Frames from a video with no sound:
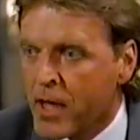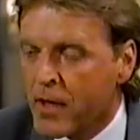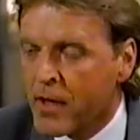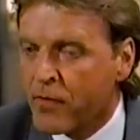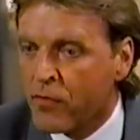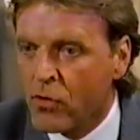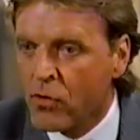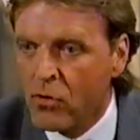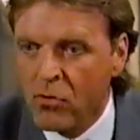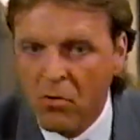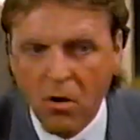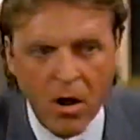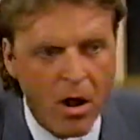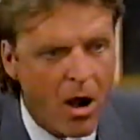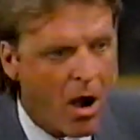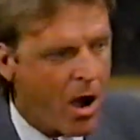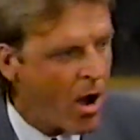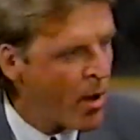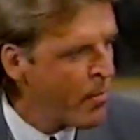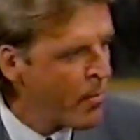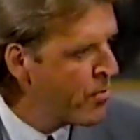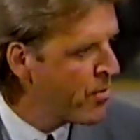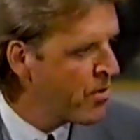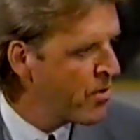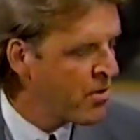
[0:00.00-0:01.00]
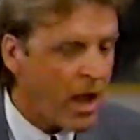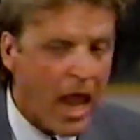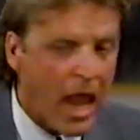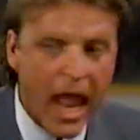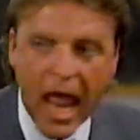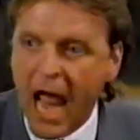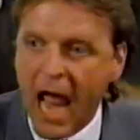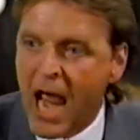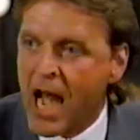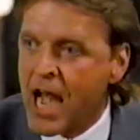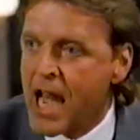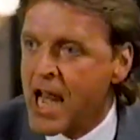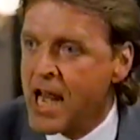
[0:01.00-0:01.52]
if you harbor
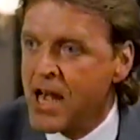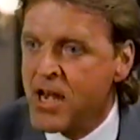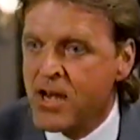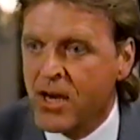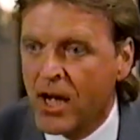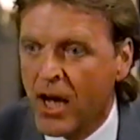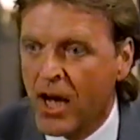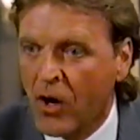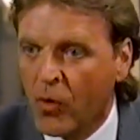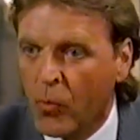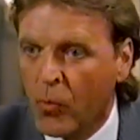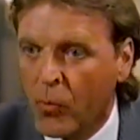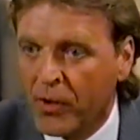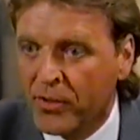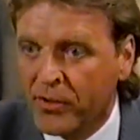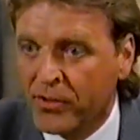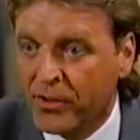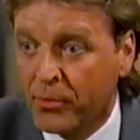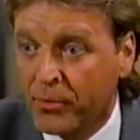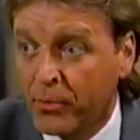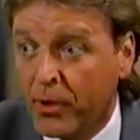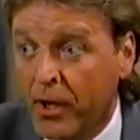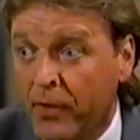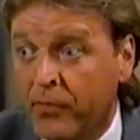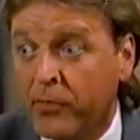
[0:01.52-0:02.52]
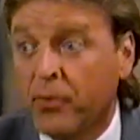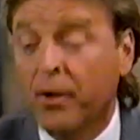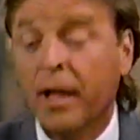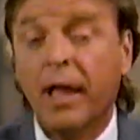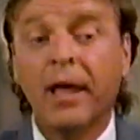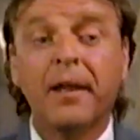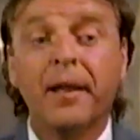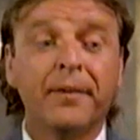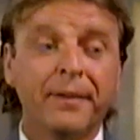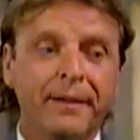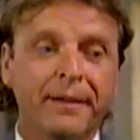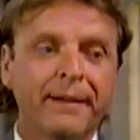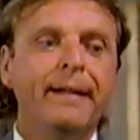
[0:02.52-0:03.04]
any doubt whatsoever.
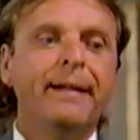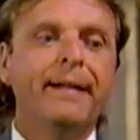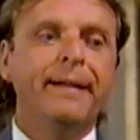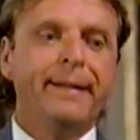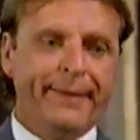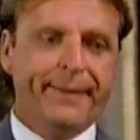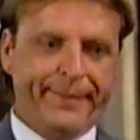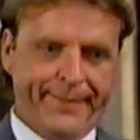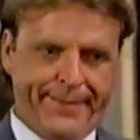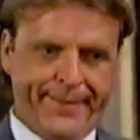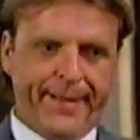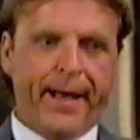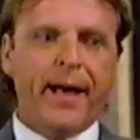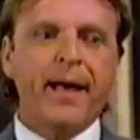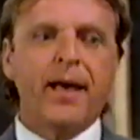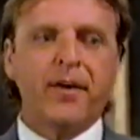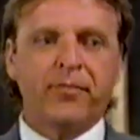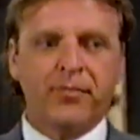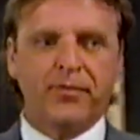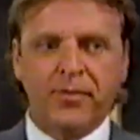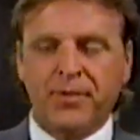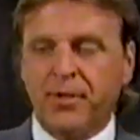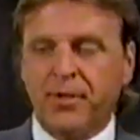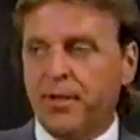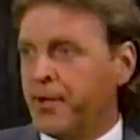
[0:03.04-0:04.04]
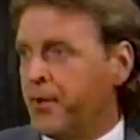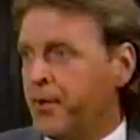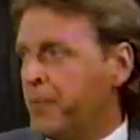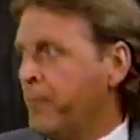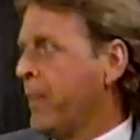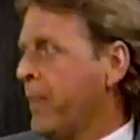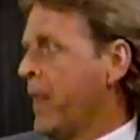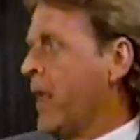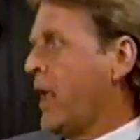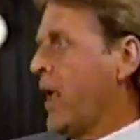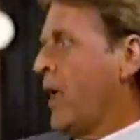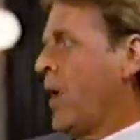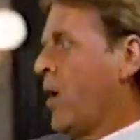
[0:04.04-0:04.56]
And I have to tell you,
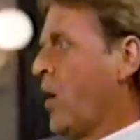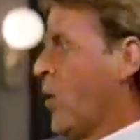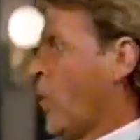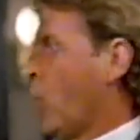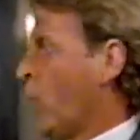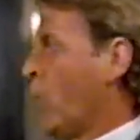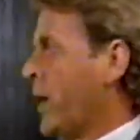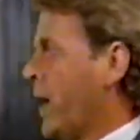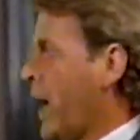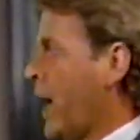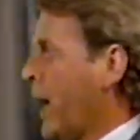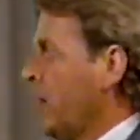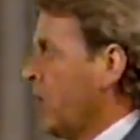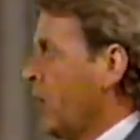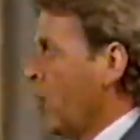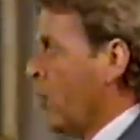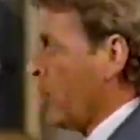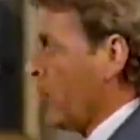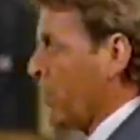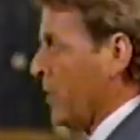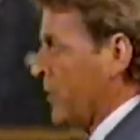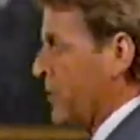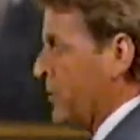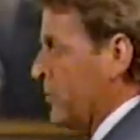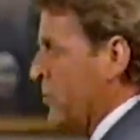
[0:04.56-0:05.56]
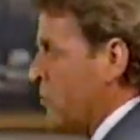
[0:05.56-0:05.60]
when I look at